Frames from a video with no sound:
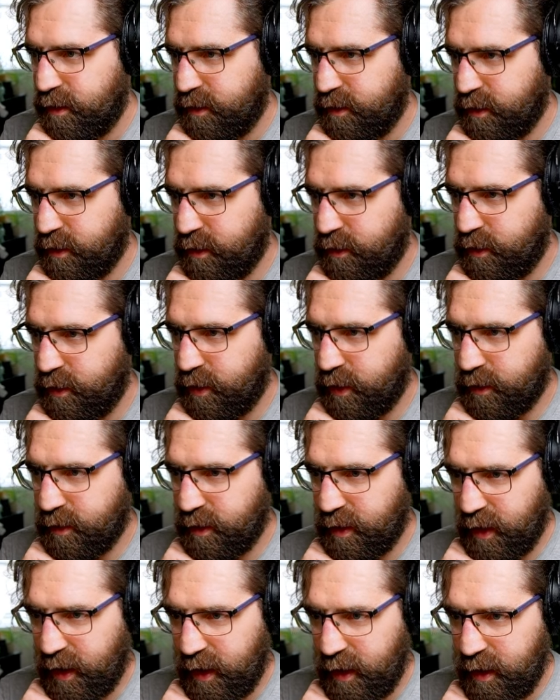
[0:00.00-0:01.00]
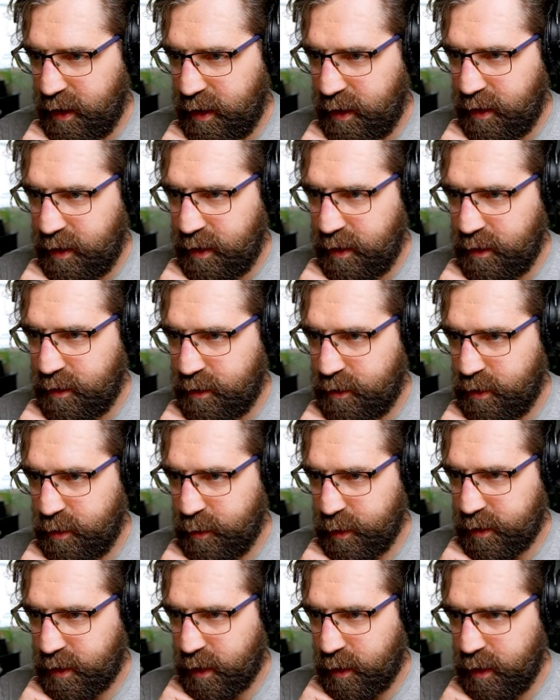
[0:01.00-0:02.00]
So the 2 goes there, 2
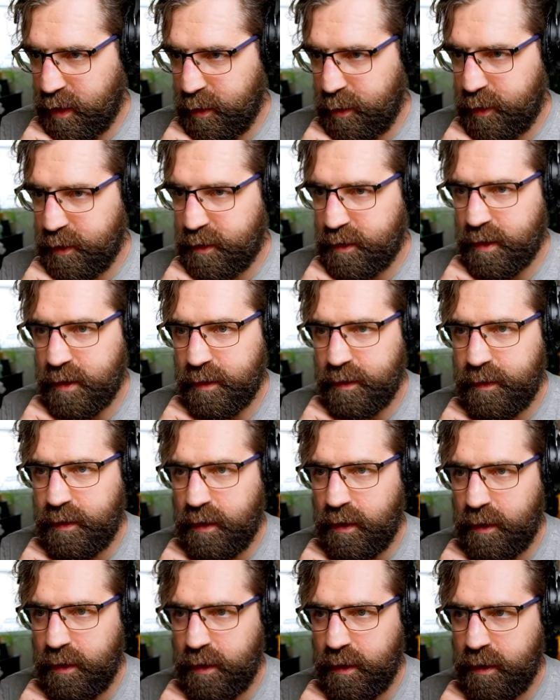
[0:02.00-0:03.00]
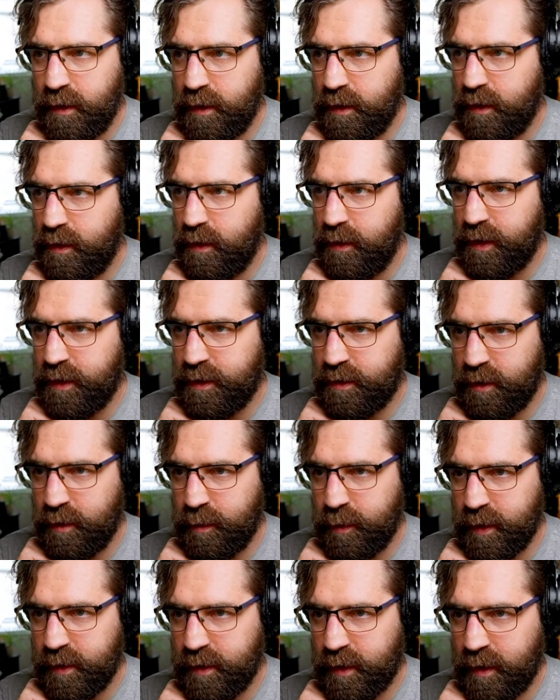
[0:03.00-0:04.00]
must go upwards to the 4, this 2
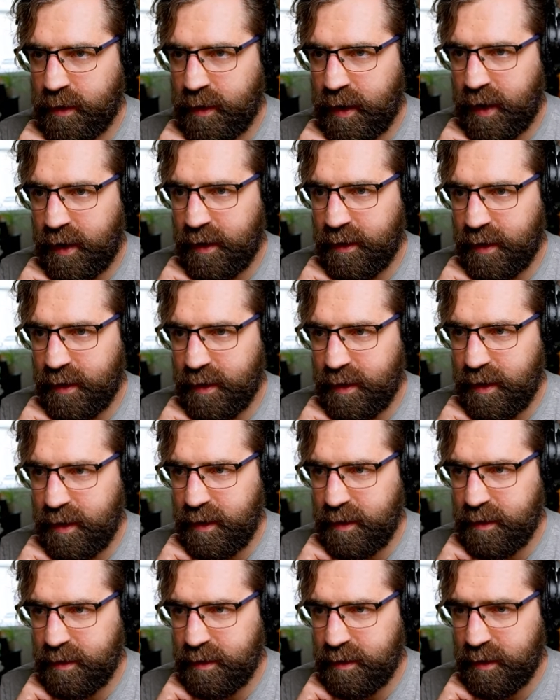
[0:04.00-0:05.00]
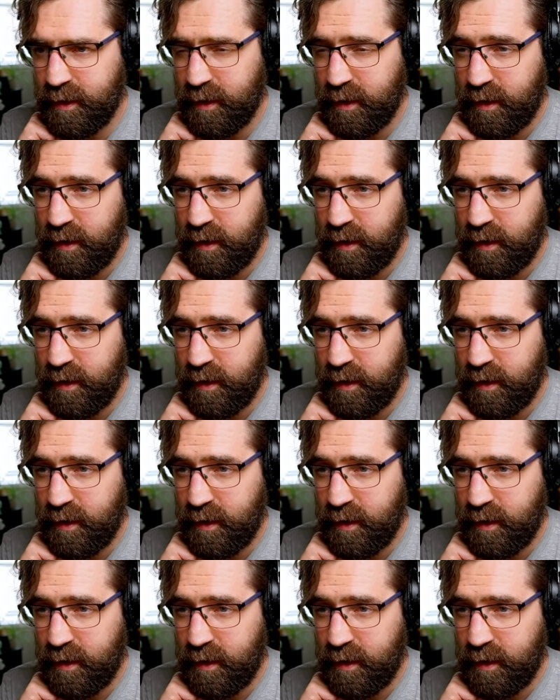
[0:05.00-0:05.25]
must go down like this.